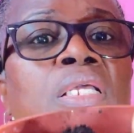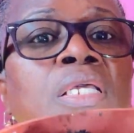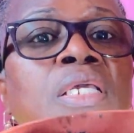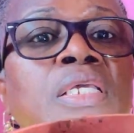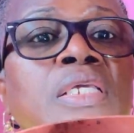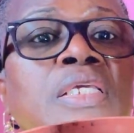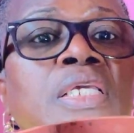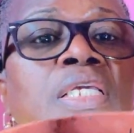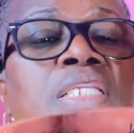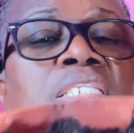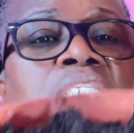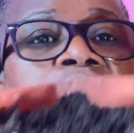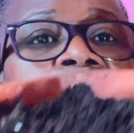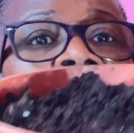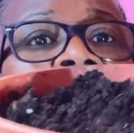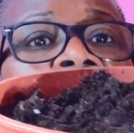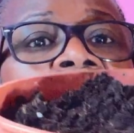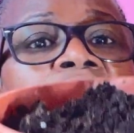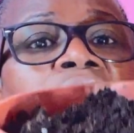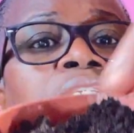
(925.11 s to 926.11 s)
you can see
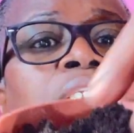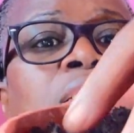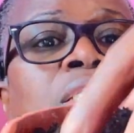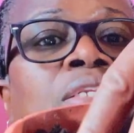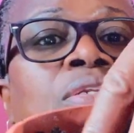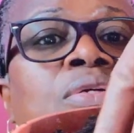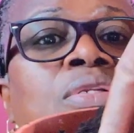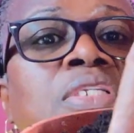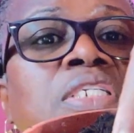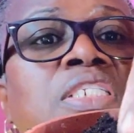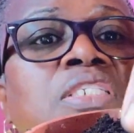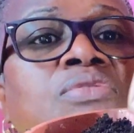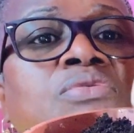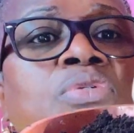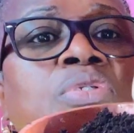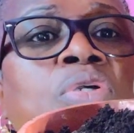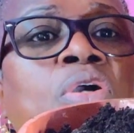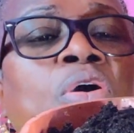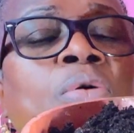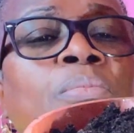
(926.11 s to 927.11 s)
that, you know, this
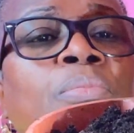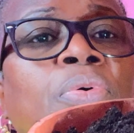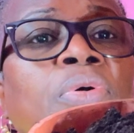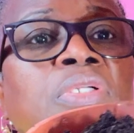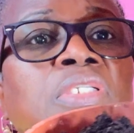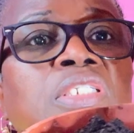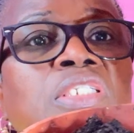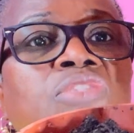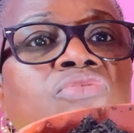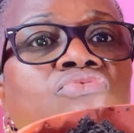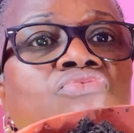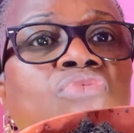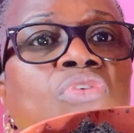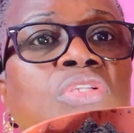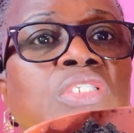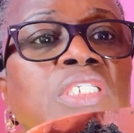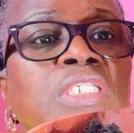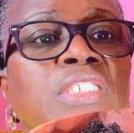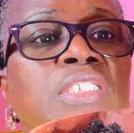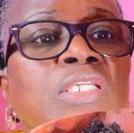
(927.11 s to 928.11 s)
compost is
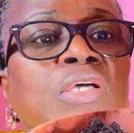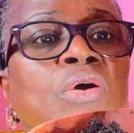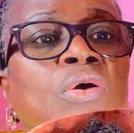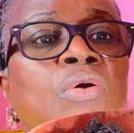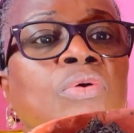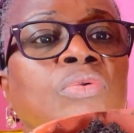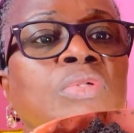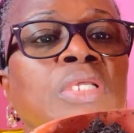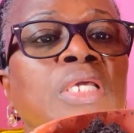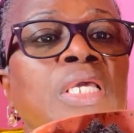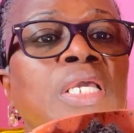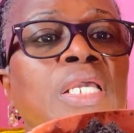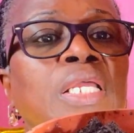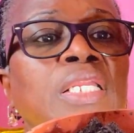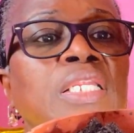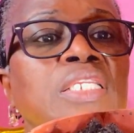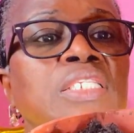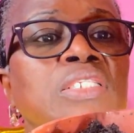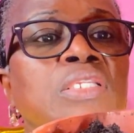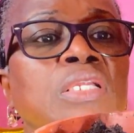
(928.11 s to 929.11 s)
rotted down.
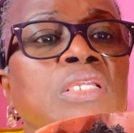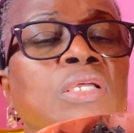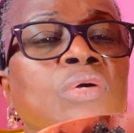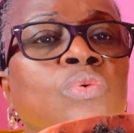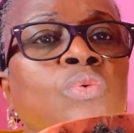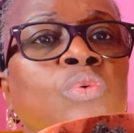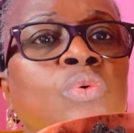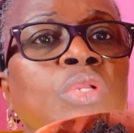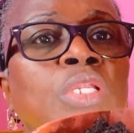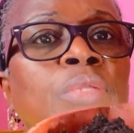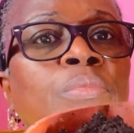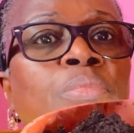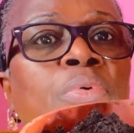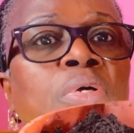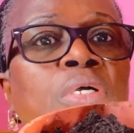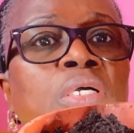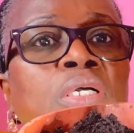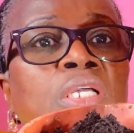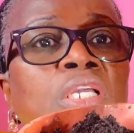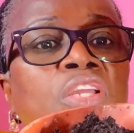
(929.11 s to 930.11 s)
There's not a whole heap
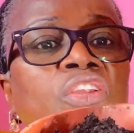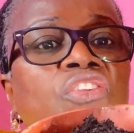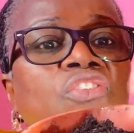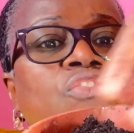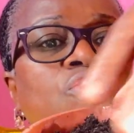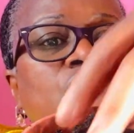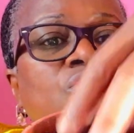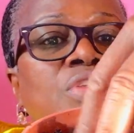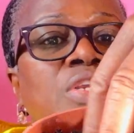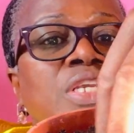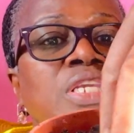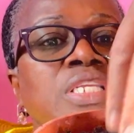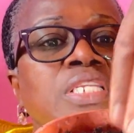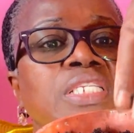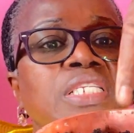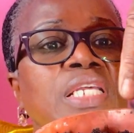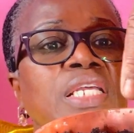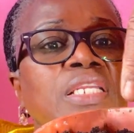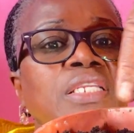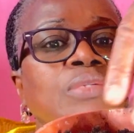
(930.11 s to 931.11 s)
of trees
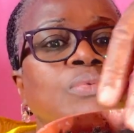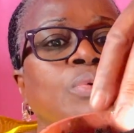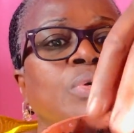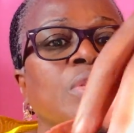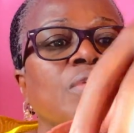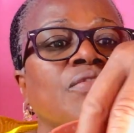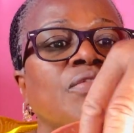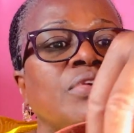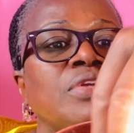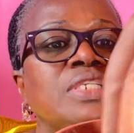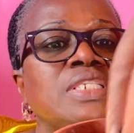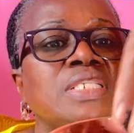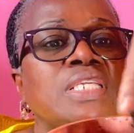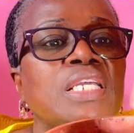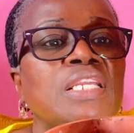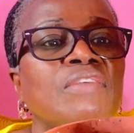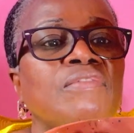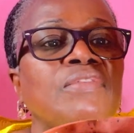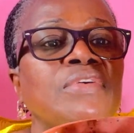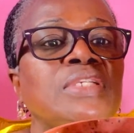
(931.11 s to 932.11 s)
and whatever inside
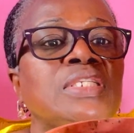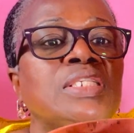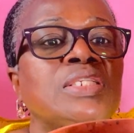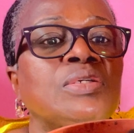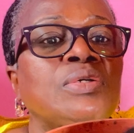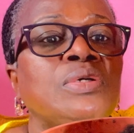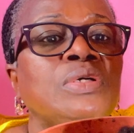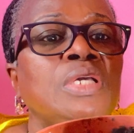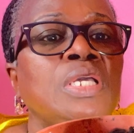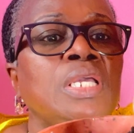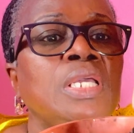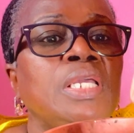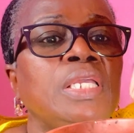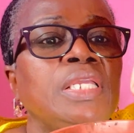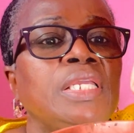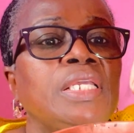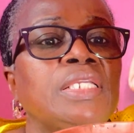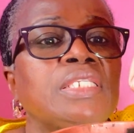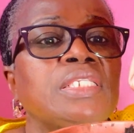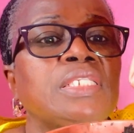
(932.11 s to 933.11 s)
of it. So
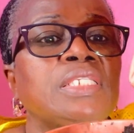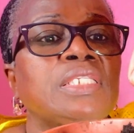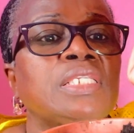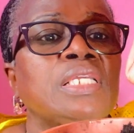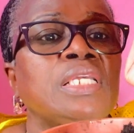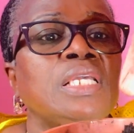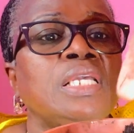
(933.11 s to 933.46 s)
yes,